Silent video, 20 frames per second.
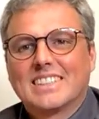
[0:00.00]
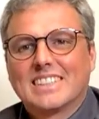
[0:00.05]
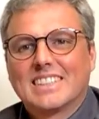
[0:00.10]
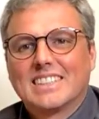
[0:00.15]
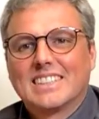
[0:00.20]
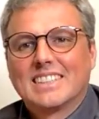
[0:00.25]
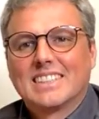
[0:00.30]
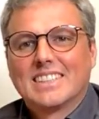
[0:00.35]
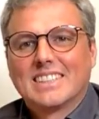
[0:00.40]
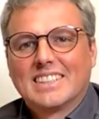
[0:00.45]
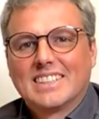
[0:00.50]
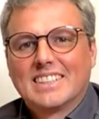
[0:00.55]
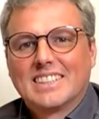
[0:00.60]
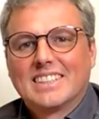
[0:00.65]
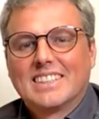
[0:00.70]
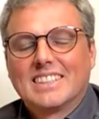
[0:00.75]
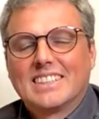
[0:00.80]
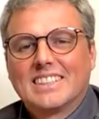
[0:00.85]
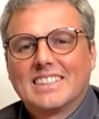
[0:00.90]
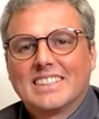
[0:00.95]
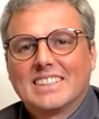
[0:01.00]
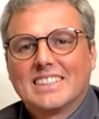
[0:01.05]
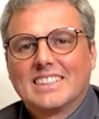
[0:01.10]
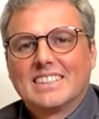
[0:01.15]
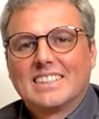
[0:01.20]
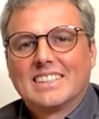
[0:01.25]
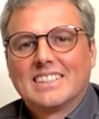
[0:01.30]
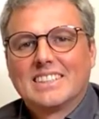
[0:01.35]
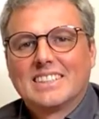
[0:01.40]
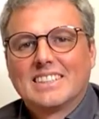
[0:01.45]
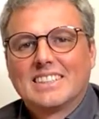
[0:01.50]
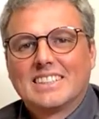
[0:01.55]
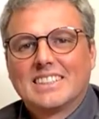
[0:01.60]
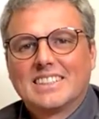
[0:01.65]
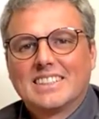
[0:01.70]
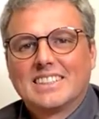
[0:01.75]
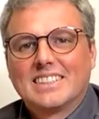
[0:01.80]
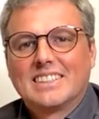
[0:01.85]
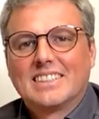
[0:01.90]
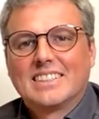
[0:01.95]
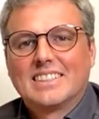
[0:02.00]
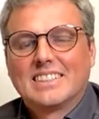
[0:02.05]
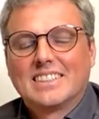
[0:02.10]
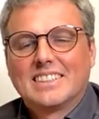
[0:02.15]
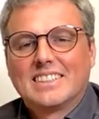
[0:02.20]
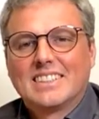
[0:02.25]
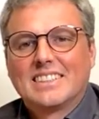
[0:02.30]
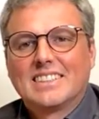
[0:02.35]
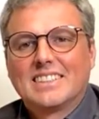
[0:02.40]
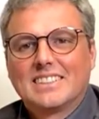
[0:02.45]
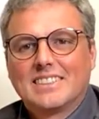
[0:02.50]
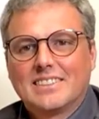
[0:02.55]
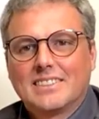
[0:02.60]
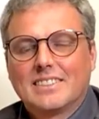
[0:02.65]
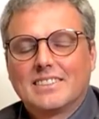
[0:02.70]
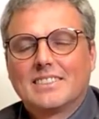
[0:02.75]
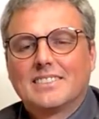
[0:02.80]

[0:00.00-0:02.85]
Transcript: (not speaking)